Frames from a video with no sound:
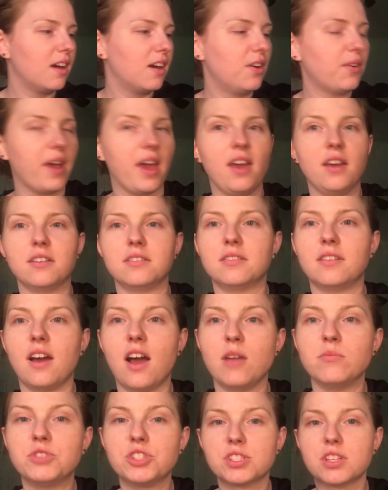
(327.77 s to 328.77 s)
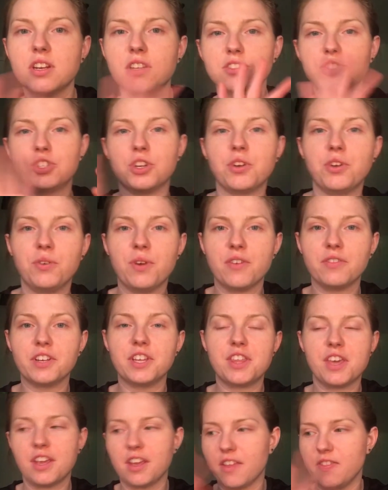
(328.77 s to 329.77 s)
Okay, I'm just gonna show you
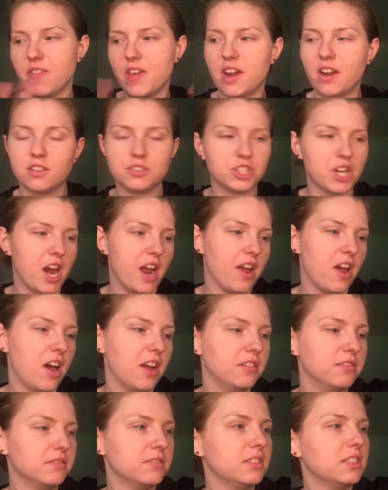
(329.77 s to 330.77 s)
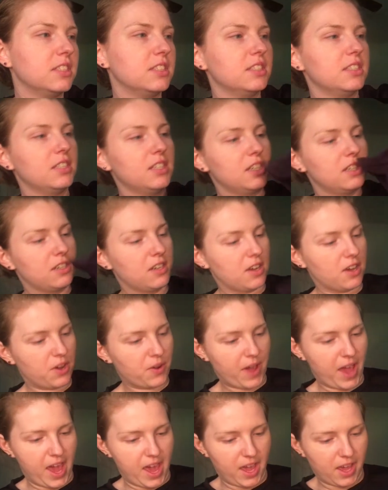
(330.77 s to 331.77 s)
everything and then I'll try on.
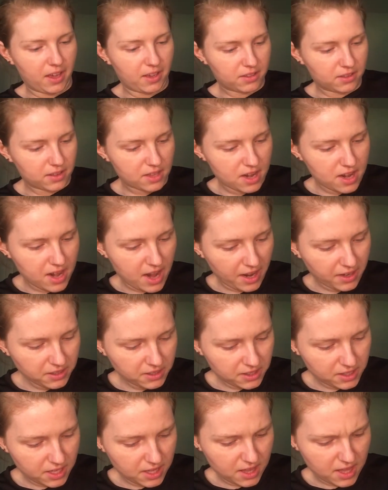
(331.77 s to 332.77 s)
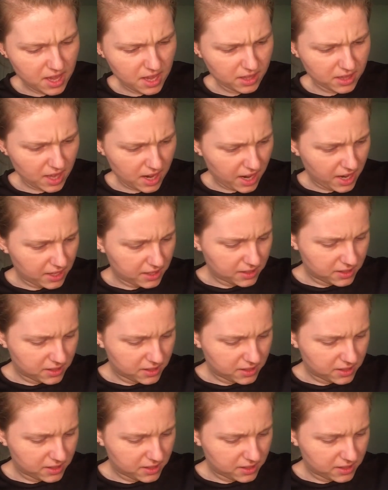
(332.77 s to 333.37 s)
Okay, the next thing that I